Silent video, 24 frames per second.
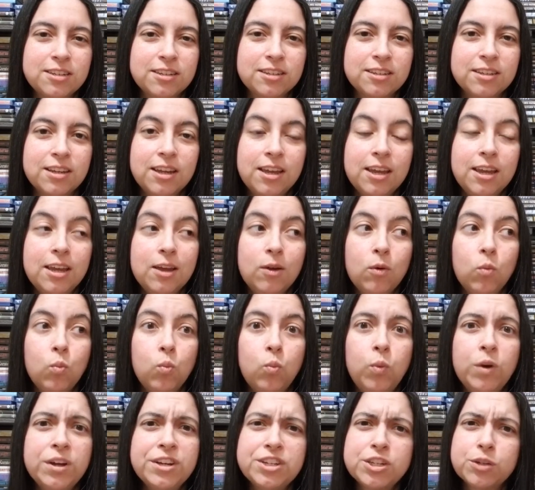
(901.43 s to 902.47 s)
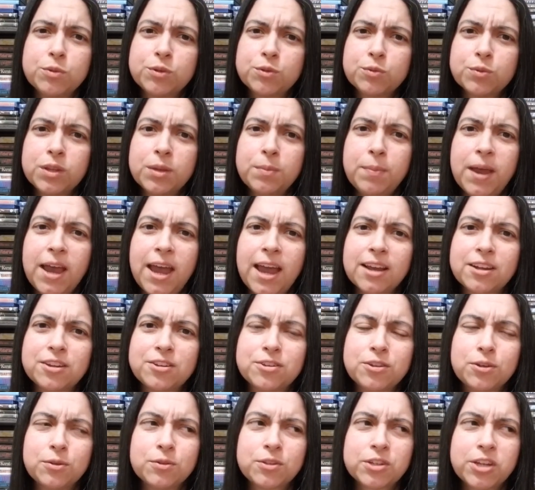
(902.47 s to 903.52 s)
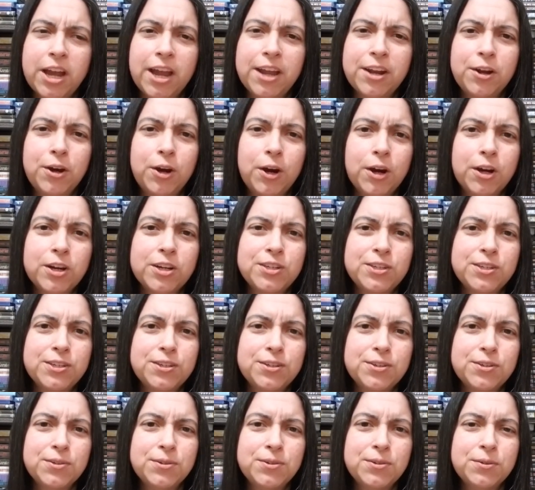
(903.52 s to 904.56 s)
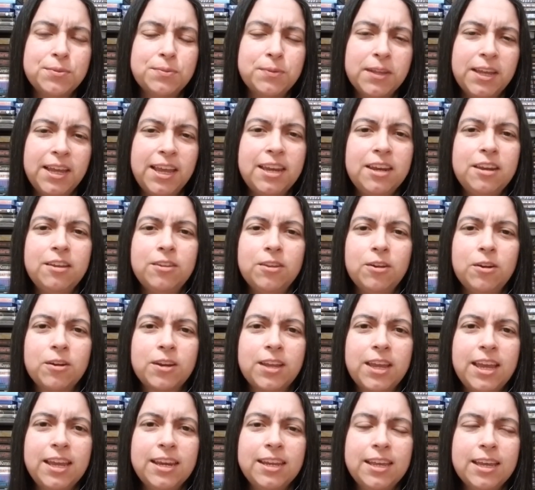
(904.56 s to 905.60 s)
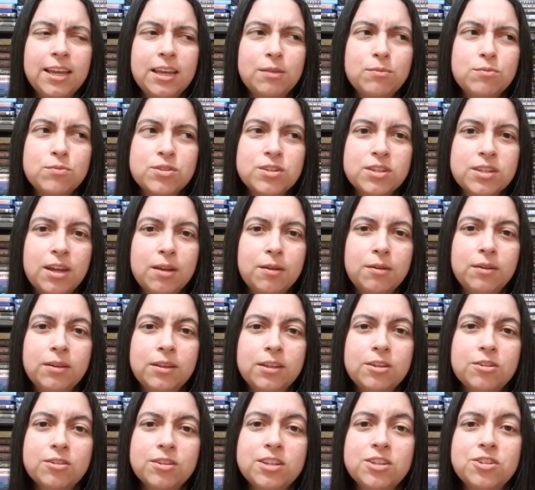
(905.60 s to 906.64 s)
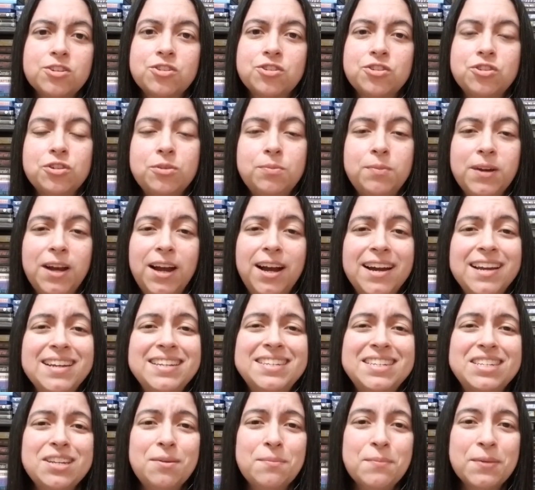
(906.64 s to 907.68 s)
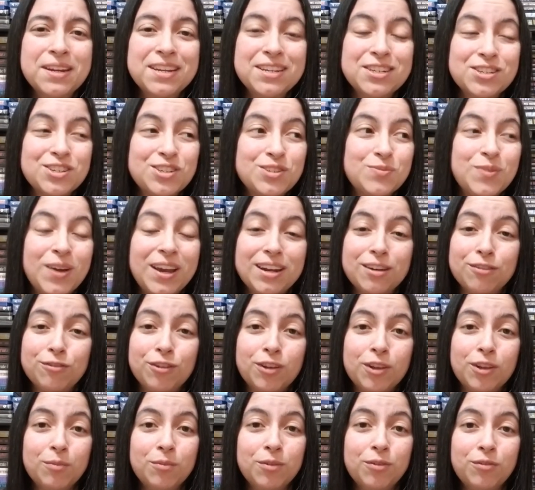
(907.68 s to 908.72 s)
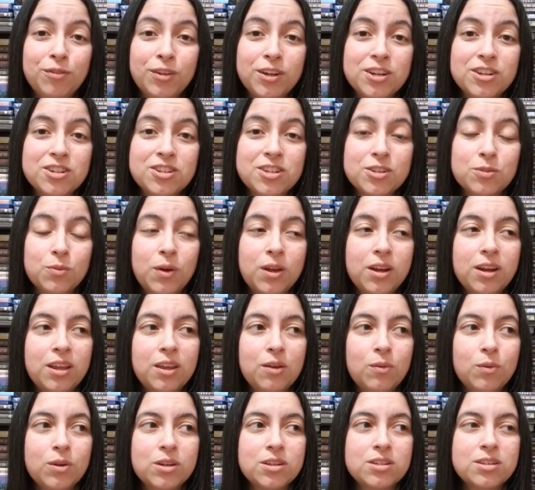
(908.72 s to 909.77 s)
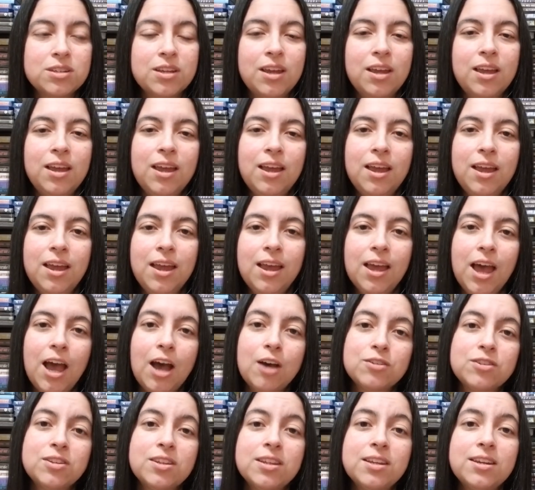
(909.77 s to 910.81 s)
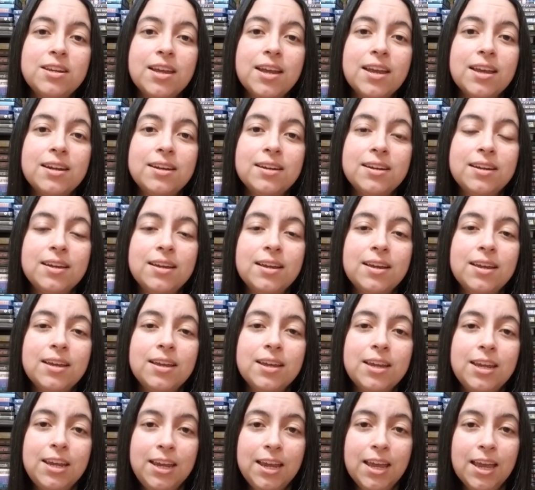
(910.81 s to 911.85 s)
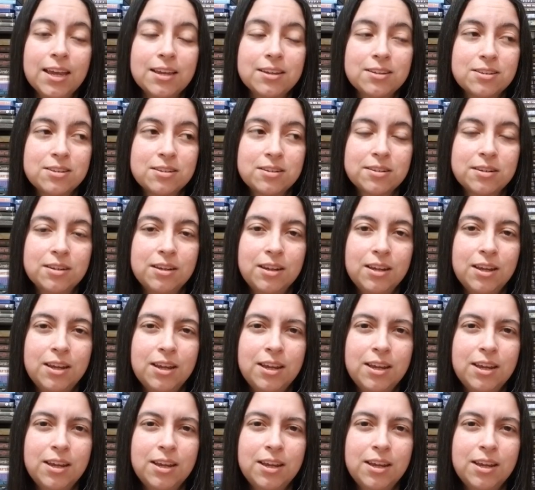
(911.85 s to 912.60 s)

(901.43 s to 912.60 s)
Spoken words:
to, which it was really packed, so it was kind of hard to play any of the arcade games. I literally just stood behind somebody and just waited for them to finish this one. It was House of the Dead EX.